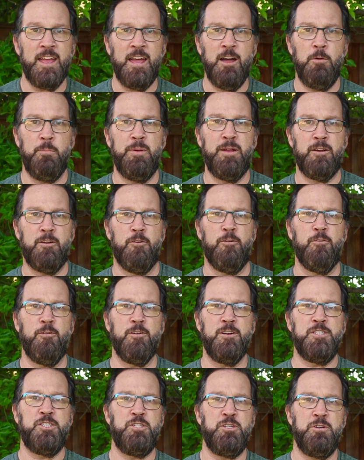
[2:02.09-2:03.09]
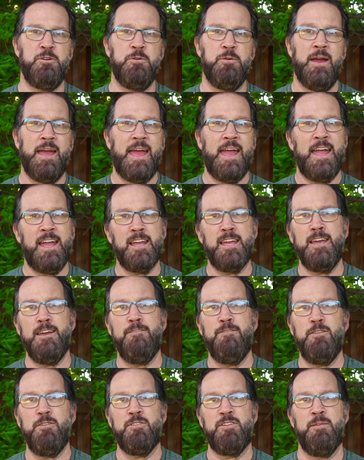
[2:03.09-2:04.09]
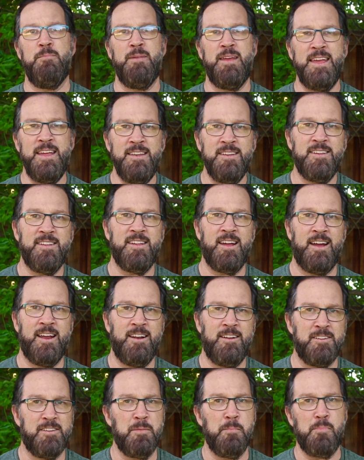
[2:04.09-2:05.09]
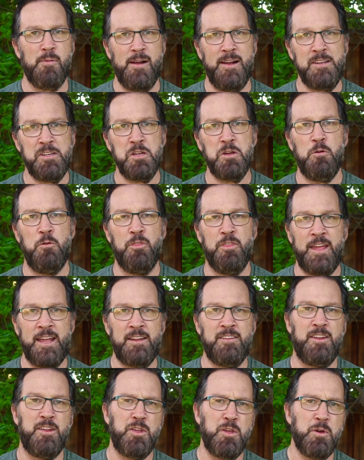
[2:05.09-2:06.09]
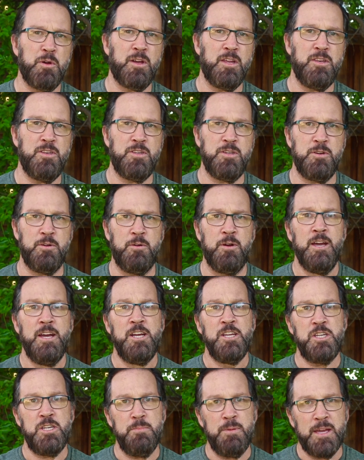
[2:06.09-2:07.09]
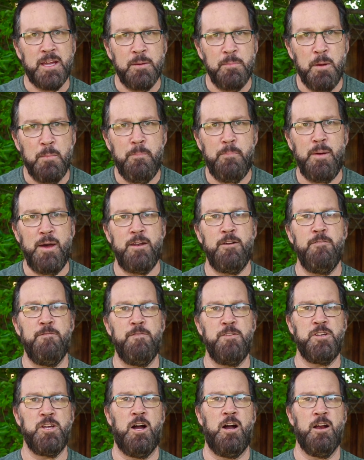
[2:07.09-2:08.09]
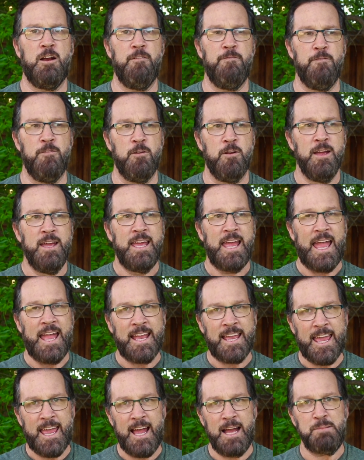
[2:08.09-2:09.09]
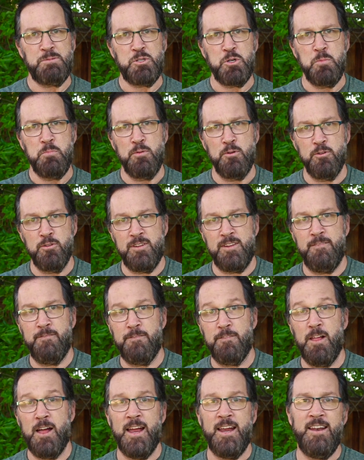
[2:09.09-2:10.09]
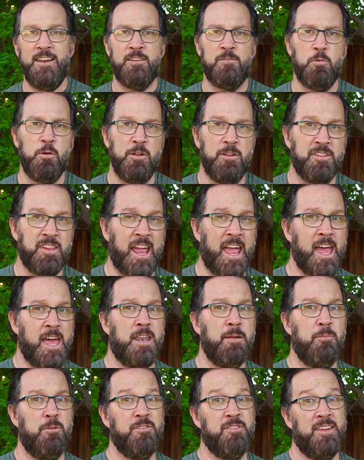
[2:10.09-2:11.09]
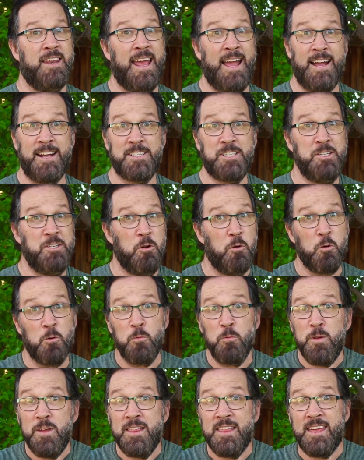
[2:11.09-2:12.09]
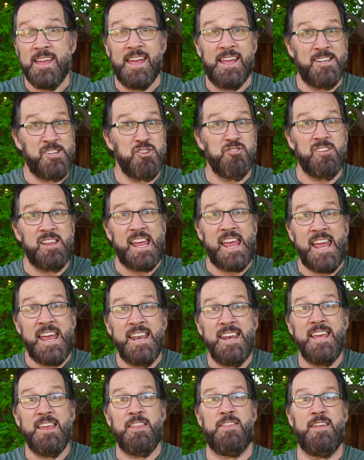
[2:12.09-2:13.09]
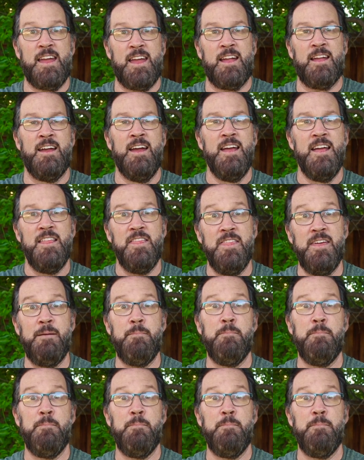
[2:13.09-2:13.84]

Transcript: help encourage you and give you some insight on some practical things that you can do to become a better photographer and capture birds in flight as well as animals in action, or really just anything that